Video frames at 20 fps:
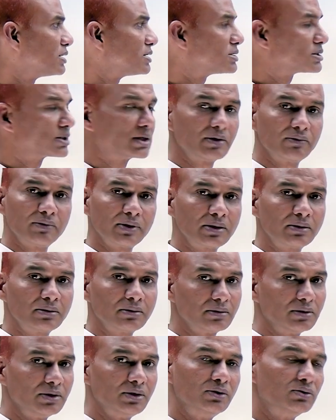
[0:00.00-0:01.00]
is
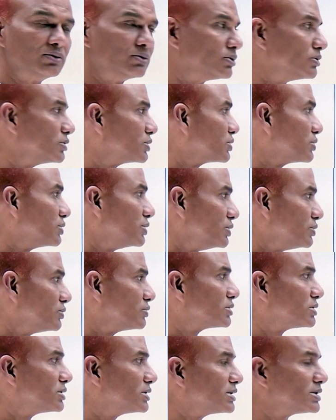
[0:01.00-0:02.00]
given. You should
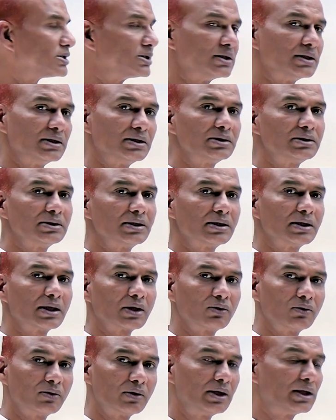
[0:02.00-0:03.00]
use this hint and
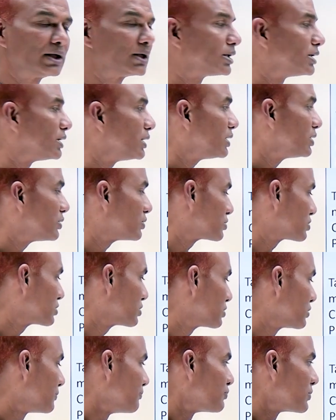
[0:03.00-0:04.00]
accordingly, you
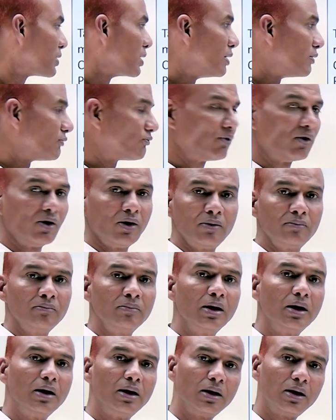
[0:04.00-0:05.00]
should form
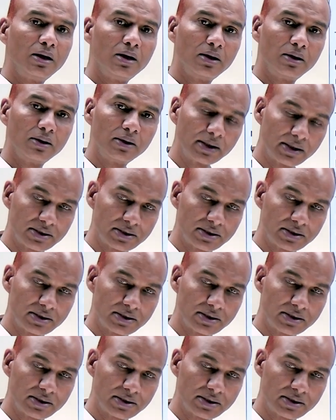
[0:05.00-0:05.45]
a